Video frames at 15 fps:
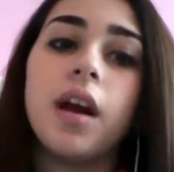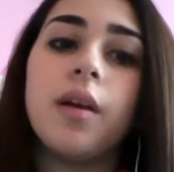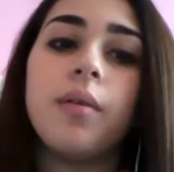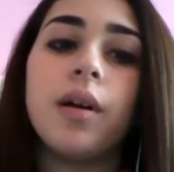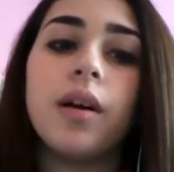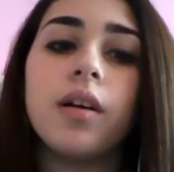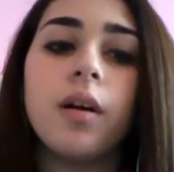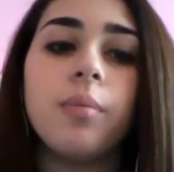I
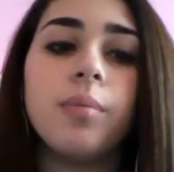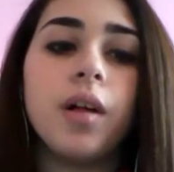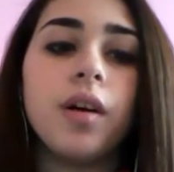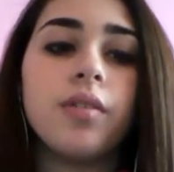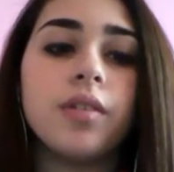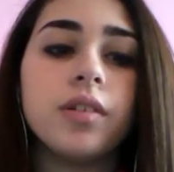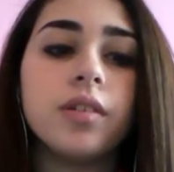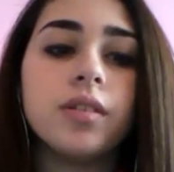read a couple
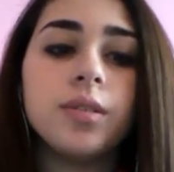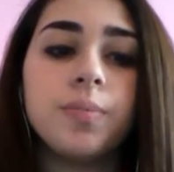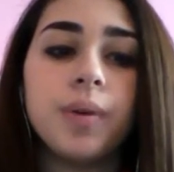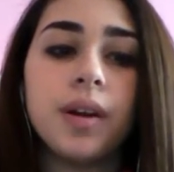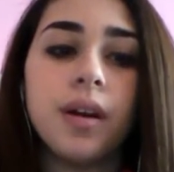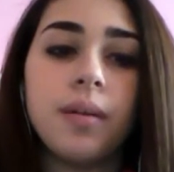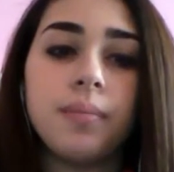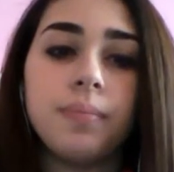others,
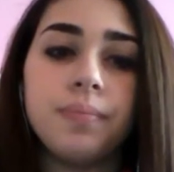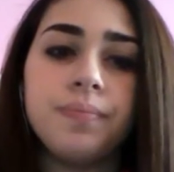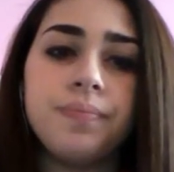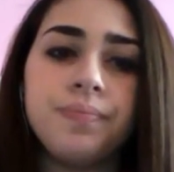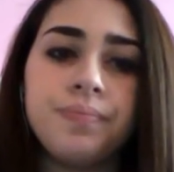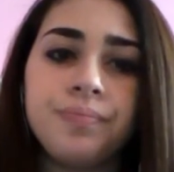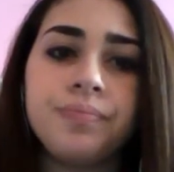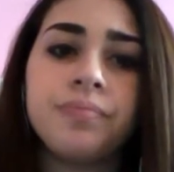but um,
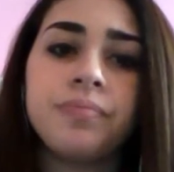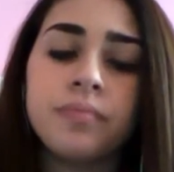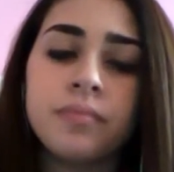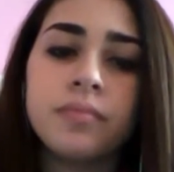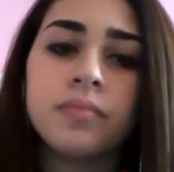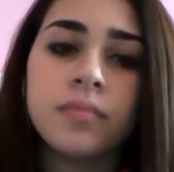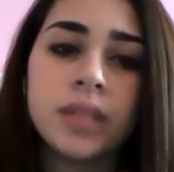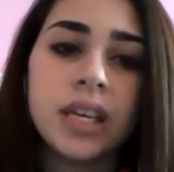
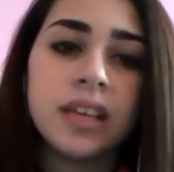I